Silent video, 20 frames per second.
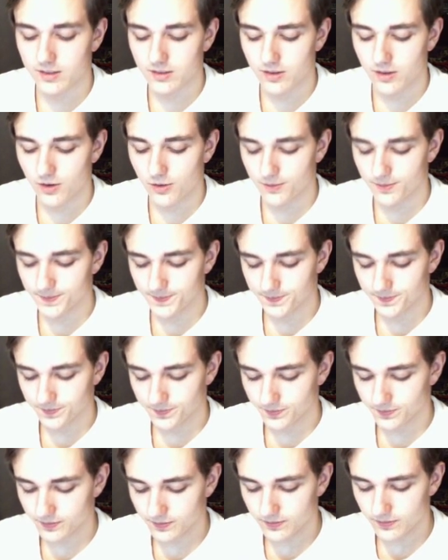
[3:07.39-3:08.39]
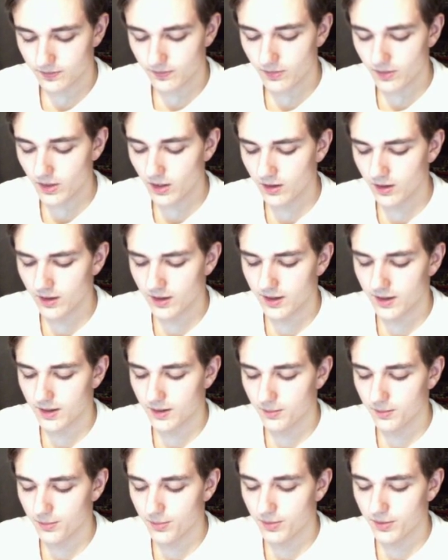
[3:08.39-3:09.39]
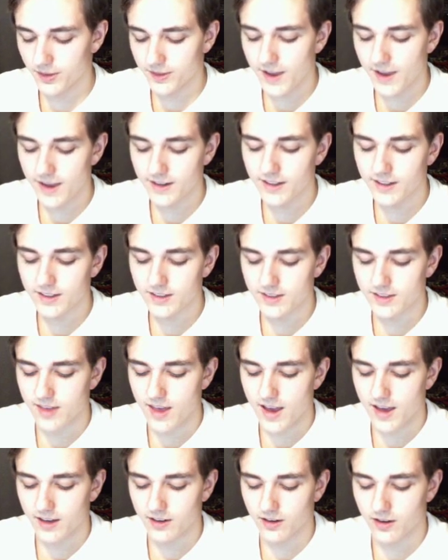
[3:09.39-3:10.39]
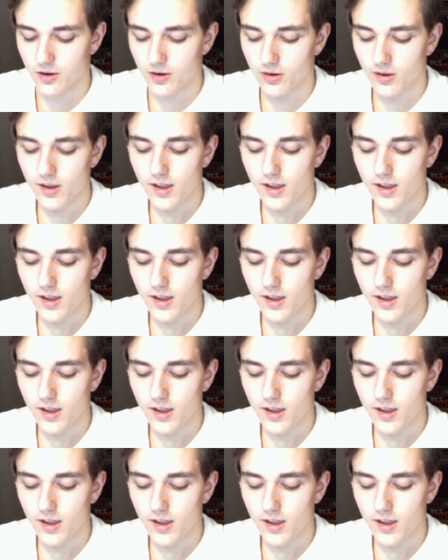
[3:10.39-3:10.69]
So, but the idea is that,